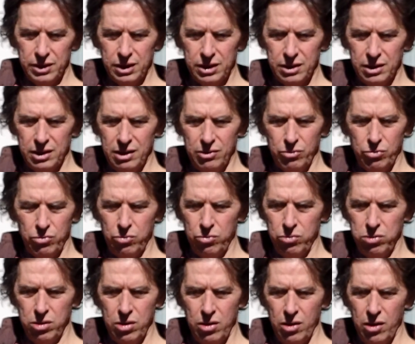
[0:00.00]
rare.
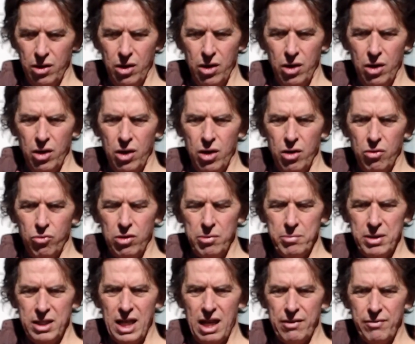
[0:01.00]

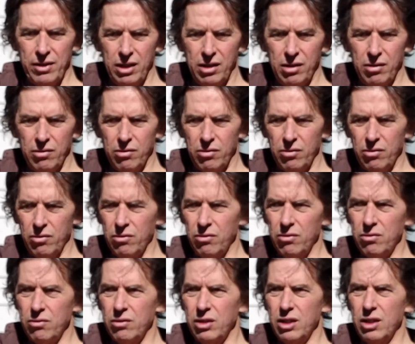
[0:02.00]
Women having,
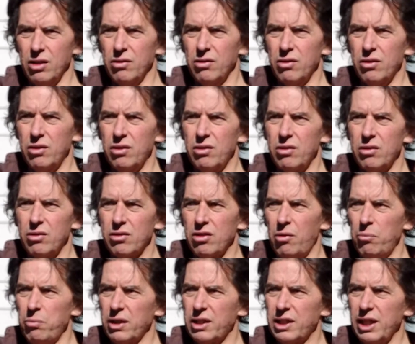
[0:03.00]

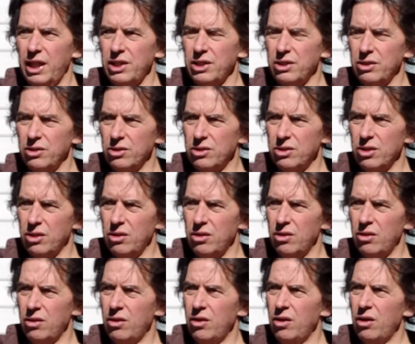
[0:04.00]
complications
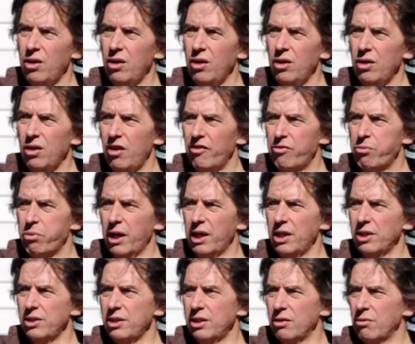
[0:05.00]
of
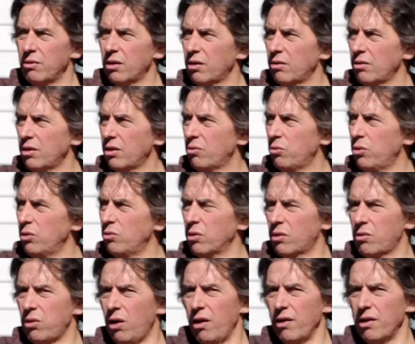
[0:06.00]
pregnancy that would
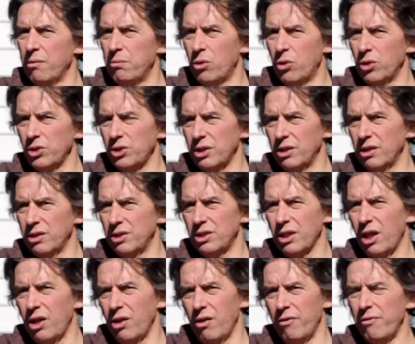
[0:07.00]
require an abortion
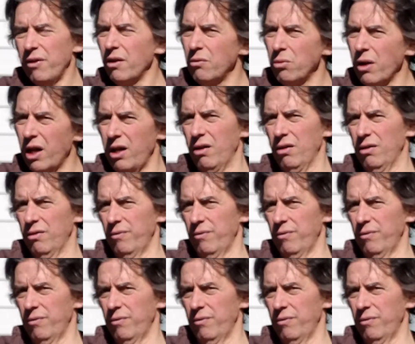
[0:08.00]
are very rare.